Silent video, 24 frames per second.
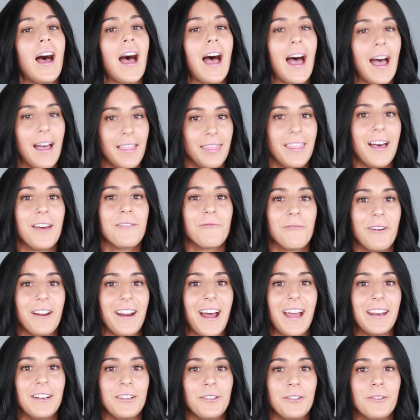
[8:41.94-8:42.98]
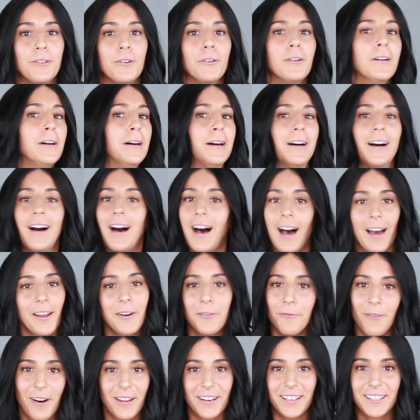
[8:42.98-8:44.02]
And then when I knew I don't
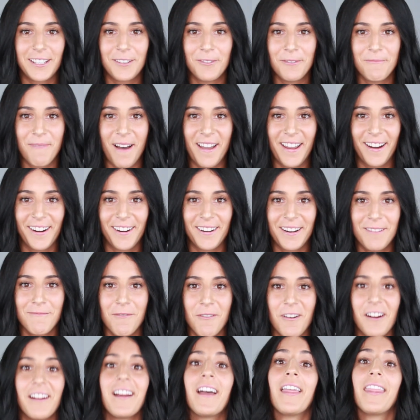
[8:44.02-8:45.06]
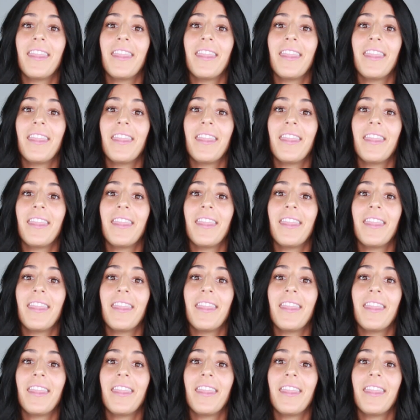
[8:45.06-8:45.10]
want to deal with my hair anymore,